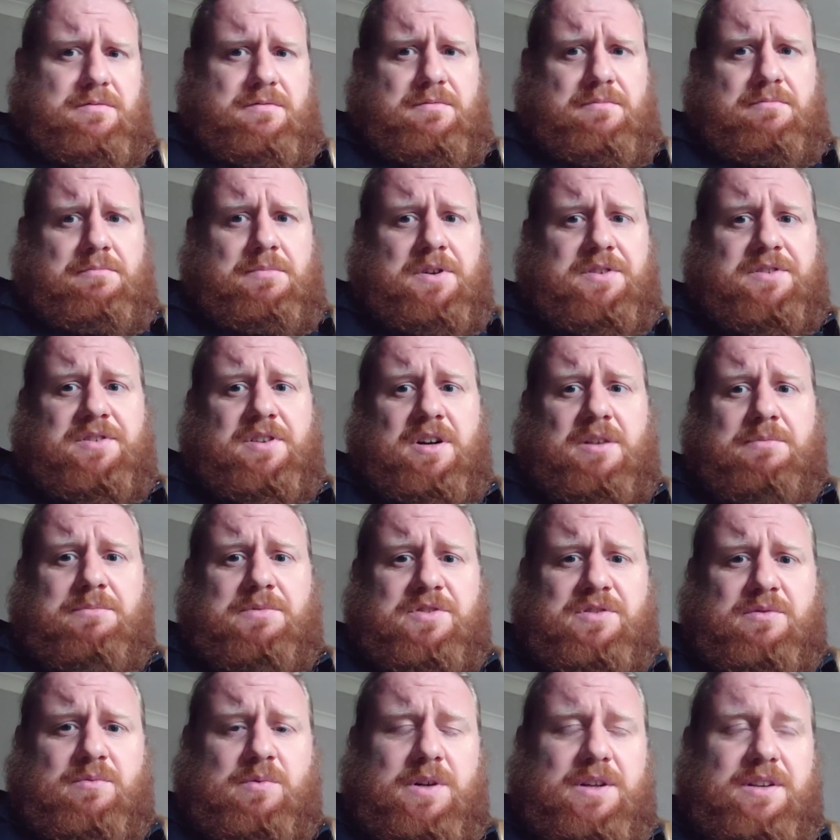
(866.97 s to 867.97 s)
my time
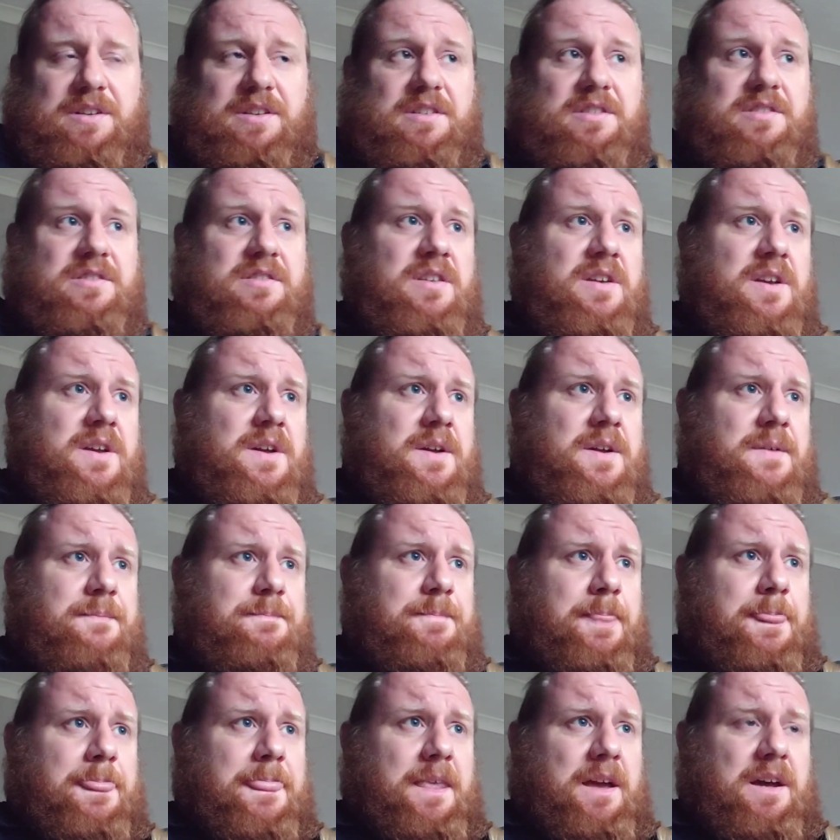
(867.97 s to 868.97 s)
as a witness
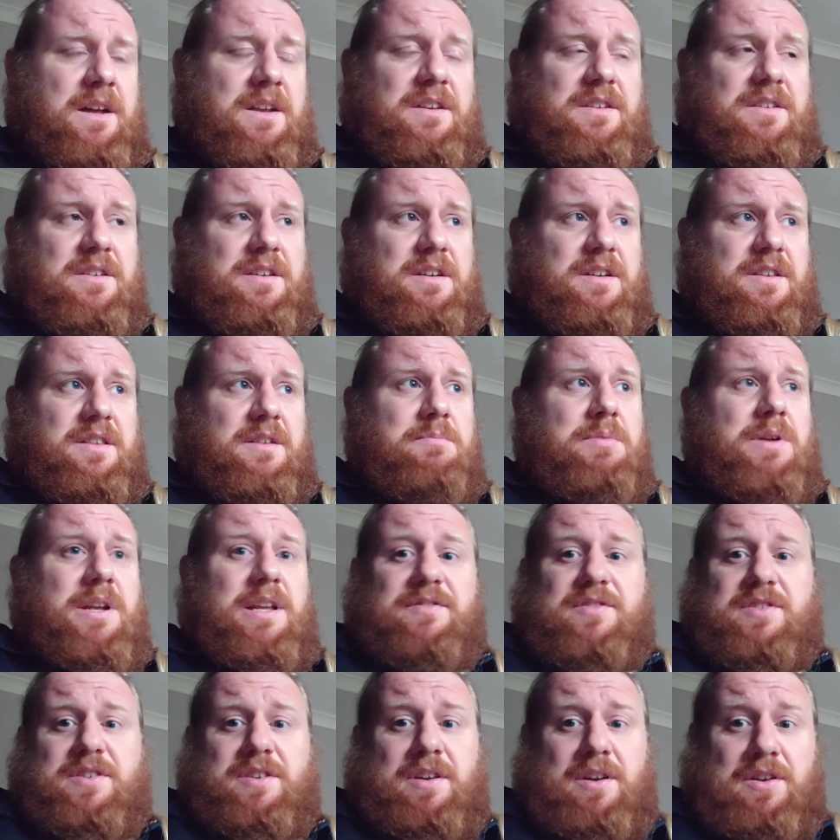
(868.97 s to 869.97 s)
and the
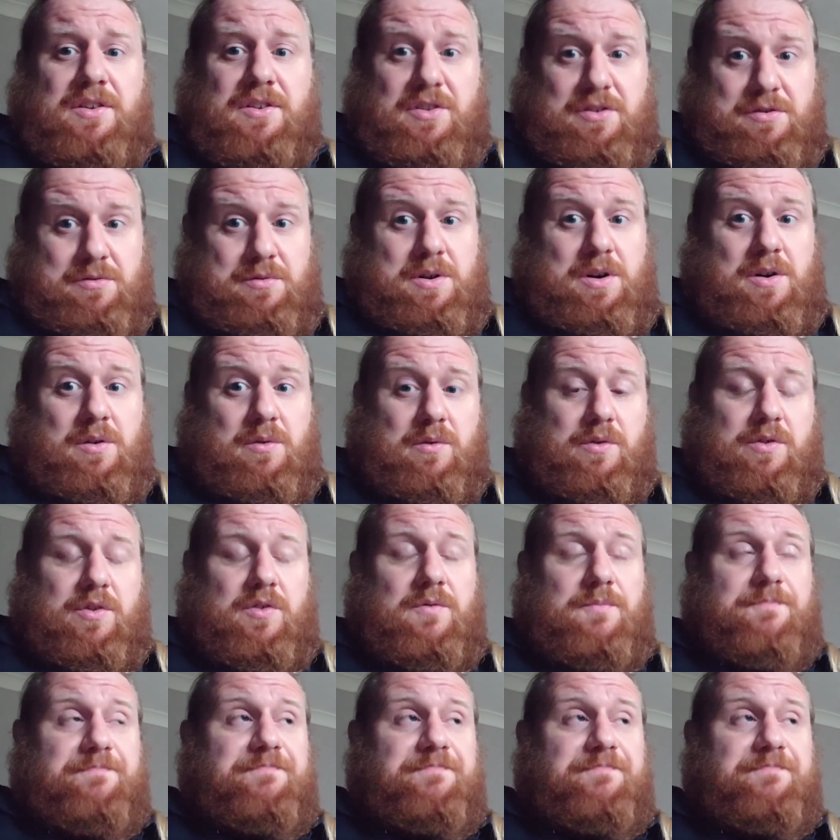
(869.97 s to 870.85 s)
beliefs that I do hold.